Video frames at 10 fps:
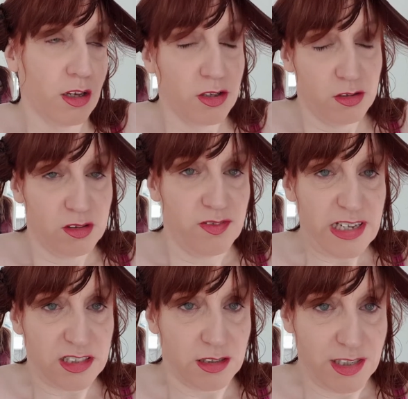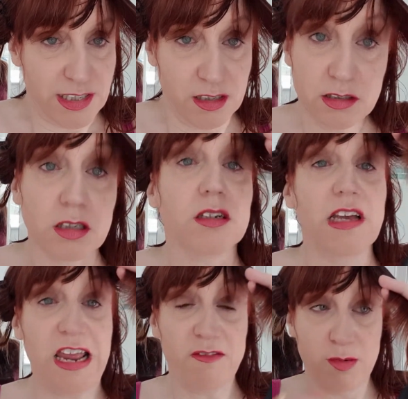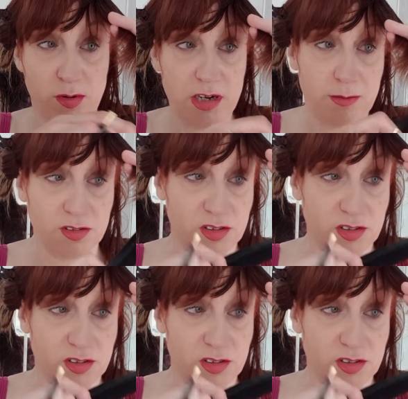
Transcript: You're the fashion leaders. Everybody wants